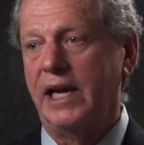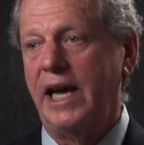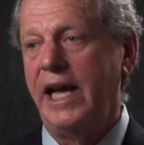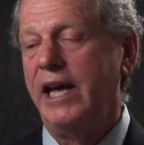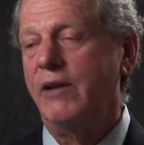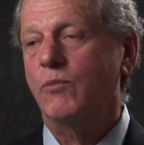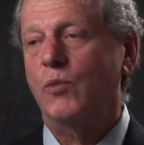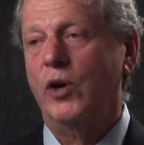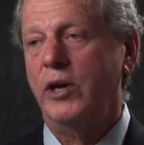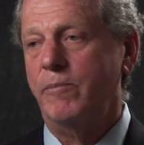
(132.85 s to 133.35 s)
I
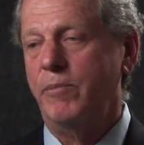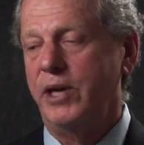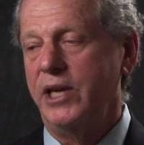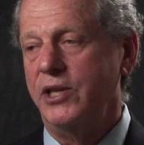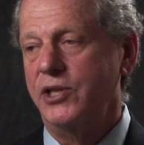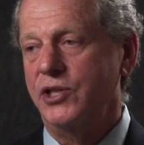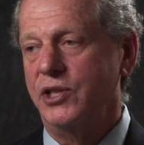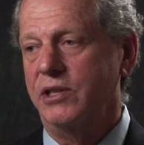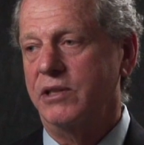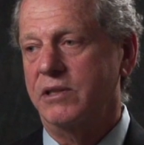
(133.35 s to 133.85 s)
had one
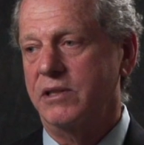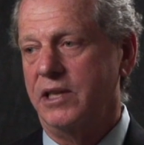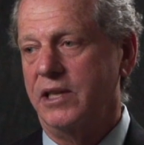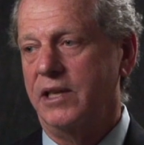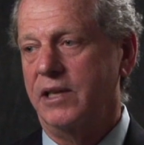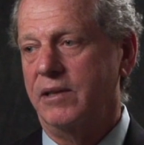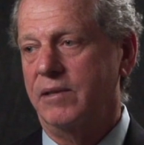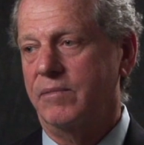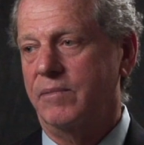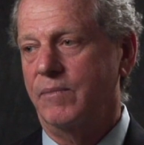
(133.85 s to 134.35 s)
patient,
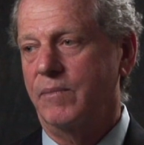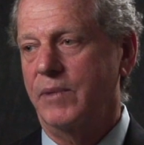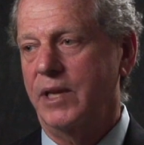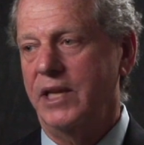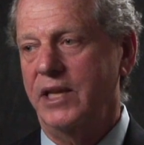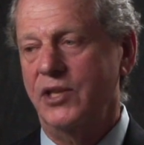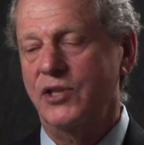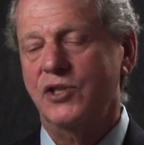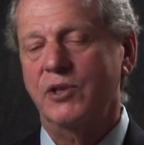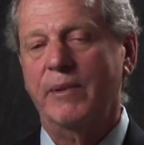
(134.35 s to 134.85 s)
this
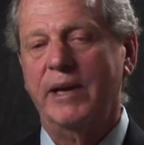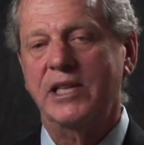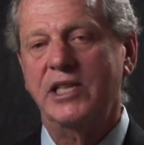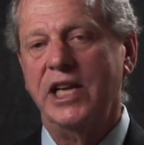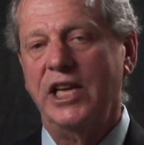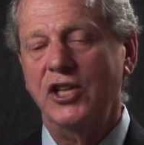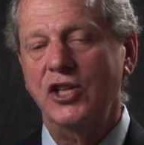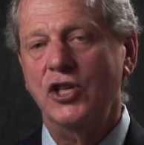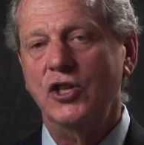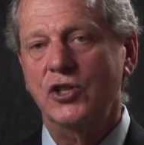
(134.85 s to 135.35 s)
is about
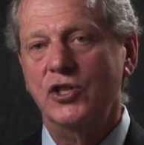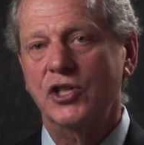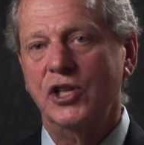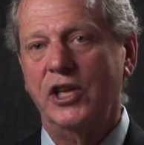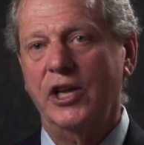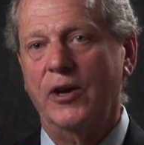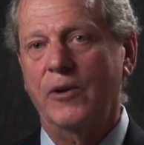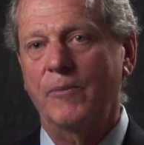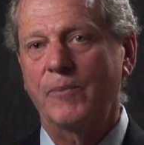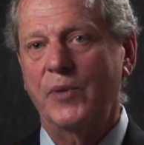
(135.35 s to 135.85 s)
10 years
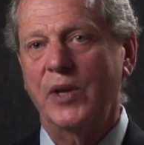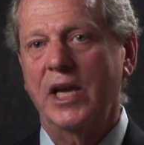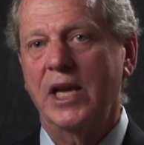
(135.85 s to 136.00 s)
ago.